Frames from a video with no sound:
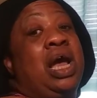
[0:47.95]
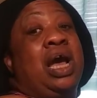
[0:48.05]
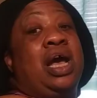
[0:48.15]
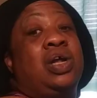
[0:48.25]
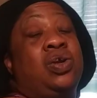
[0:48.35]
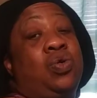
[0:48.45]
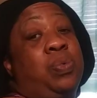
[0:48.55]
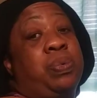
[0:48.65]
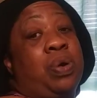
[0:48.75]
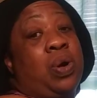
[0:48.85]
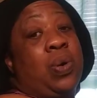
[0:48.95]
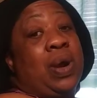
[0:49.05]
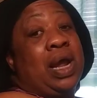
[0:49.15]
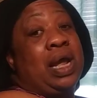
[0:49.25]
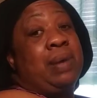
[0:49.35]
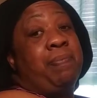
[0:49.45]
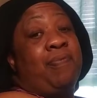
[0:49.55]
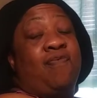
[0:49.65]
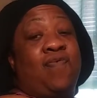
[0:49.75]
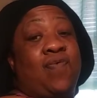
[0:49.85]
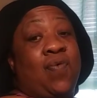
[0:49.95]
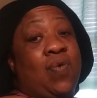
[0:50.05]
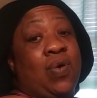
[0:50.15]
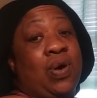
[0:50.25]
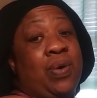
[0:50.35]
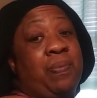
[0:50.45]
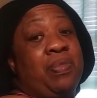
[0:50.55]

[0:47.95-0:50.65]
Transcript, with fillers: a new program for